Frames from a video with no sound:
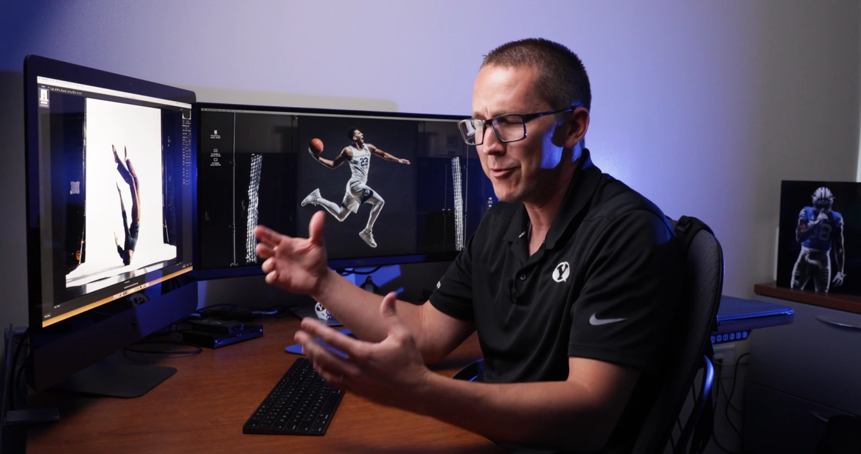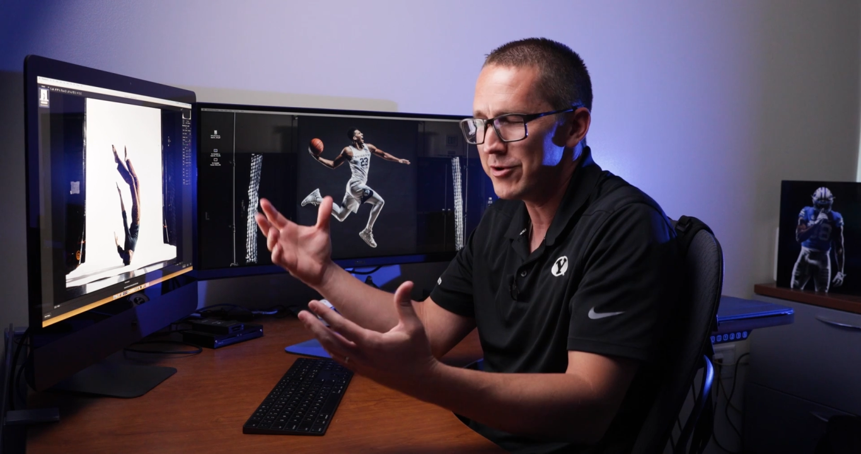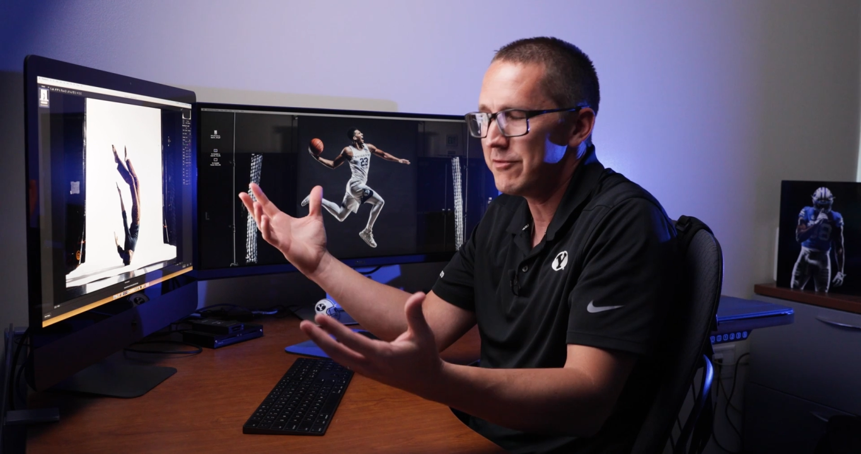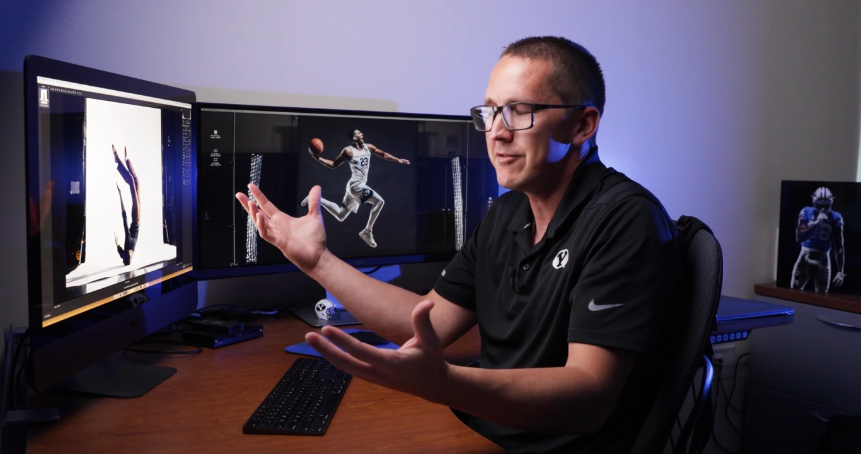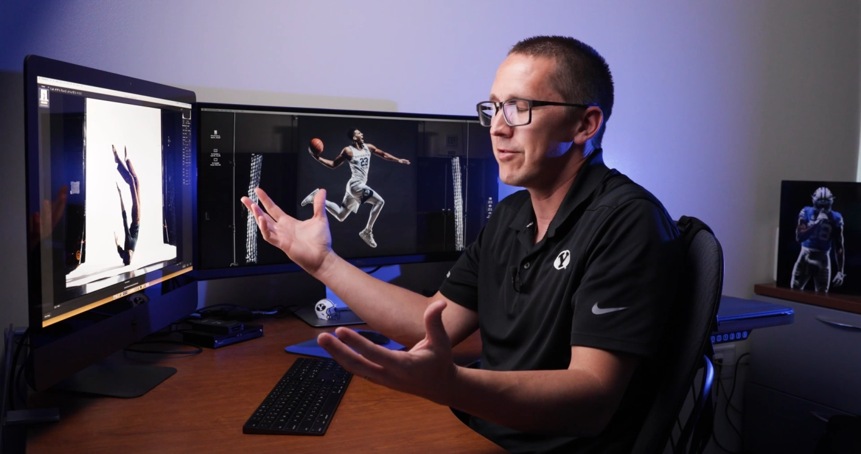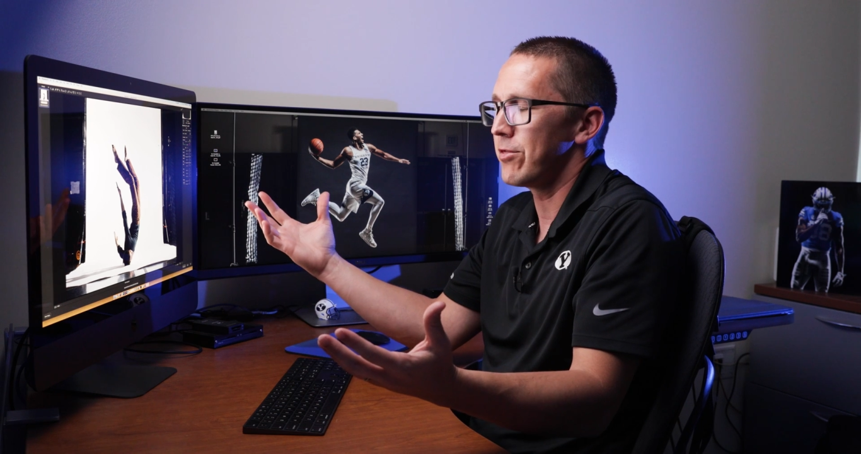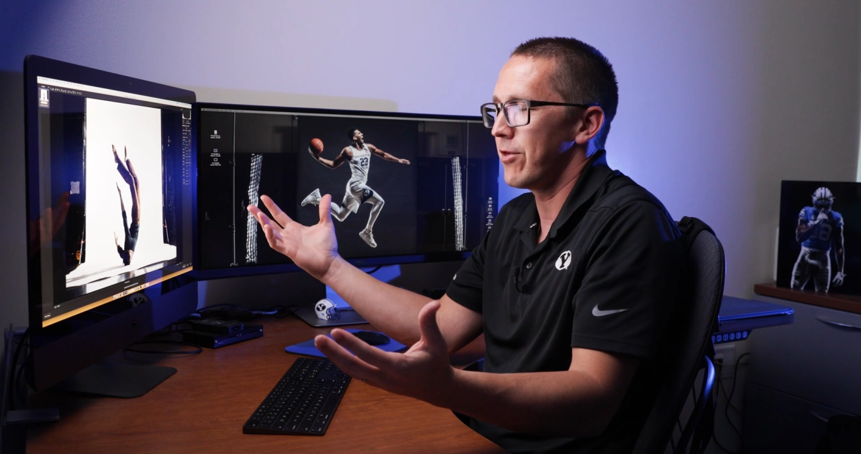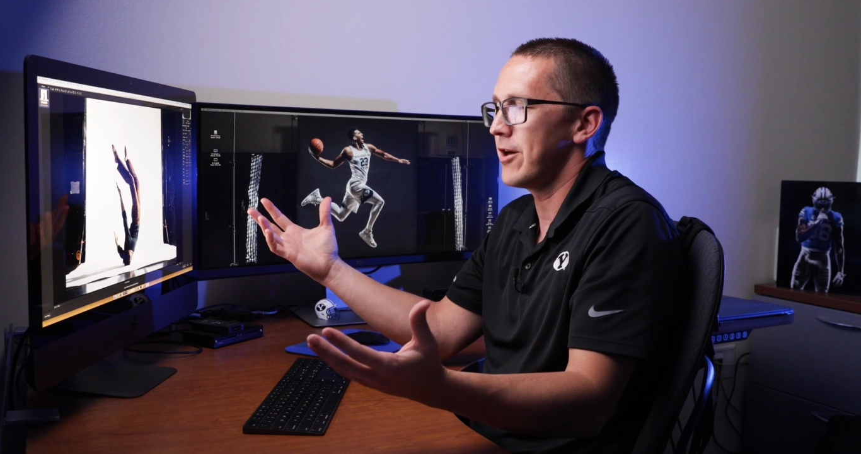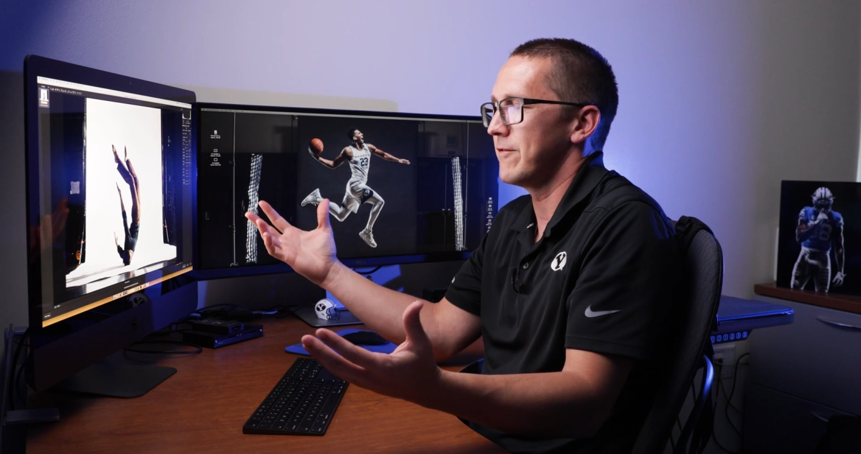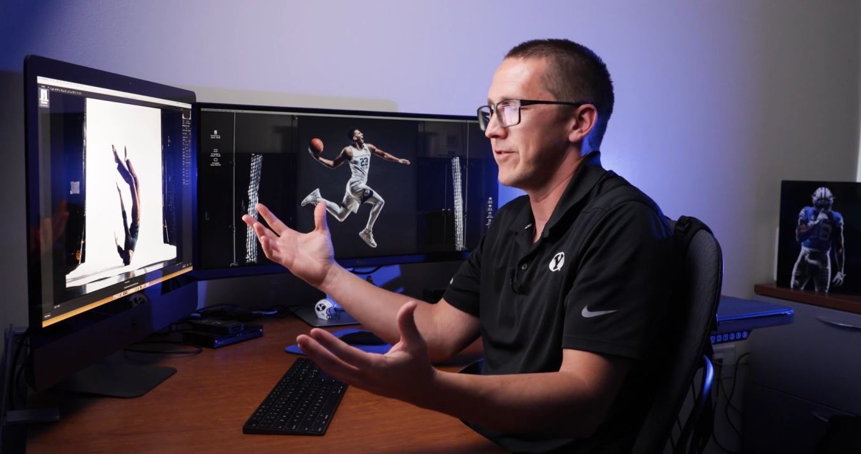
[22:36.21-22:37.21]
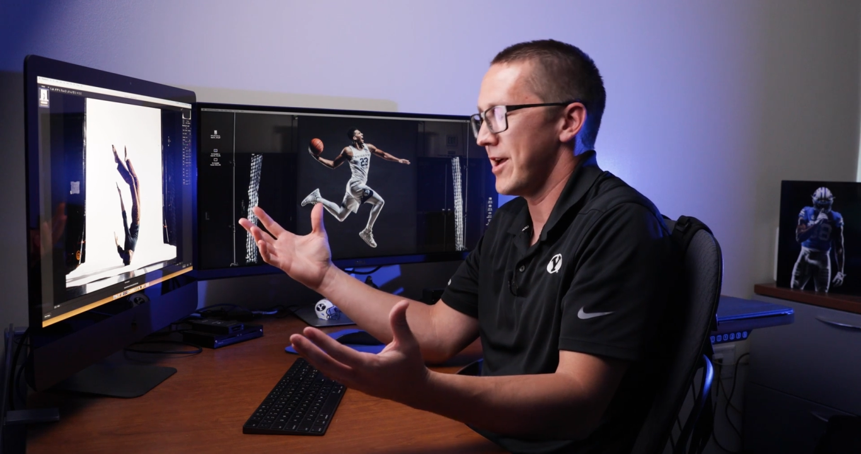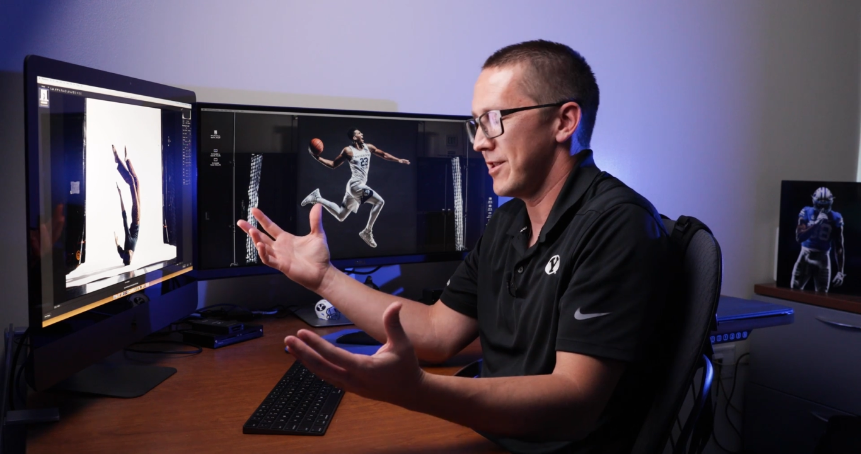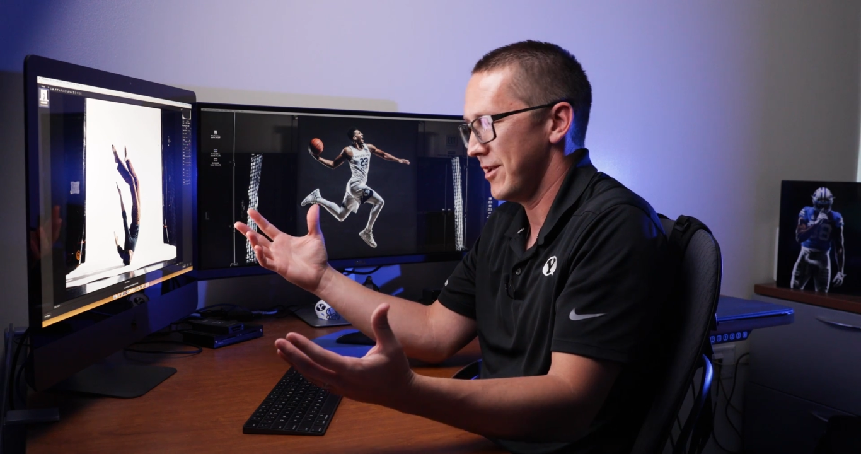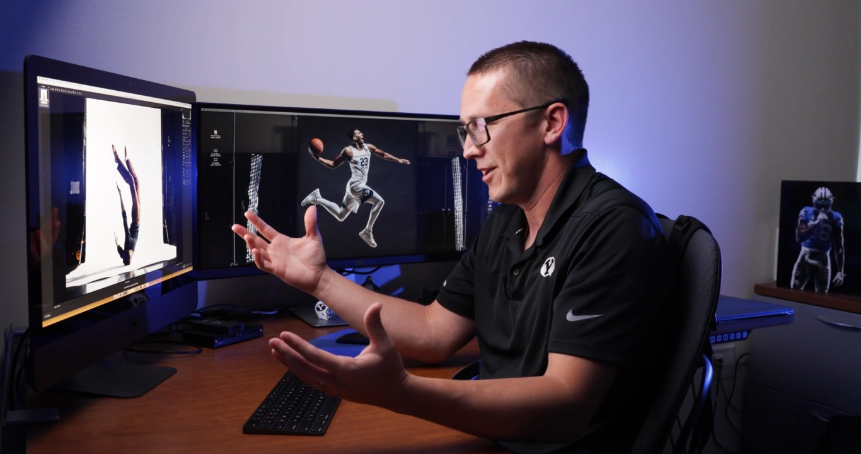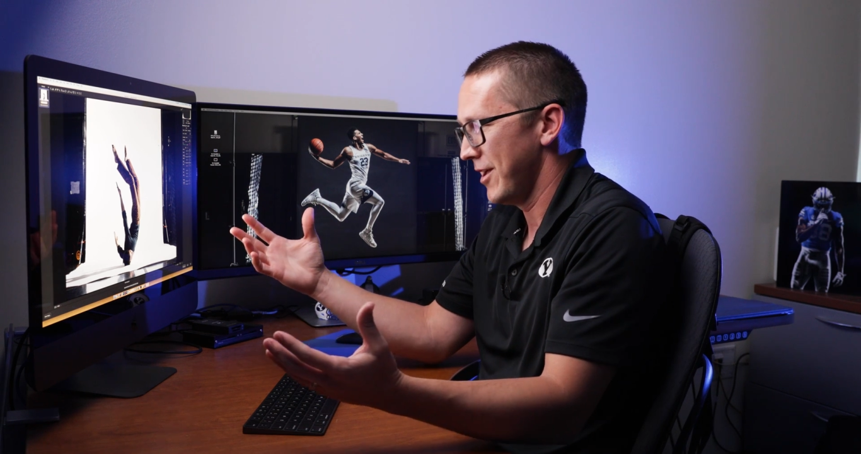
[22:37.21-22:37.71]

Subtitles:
I wouldn't have even thought of that.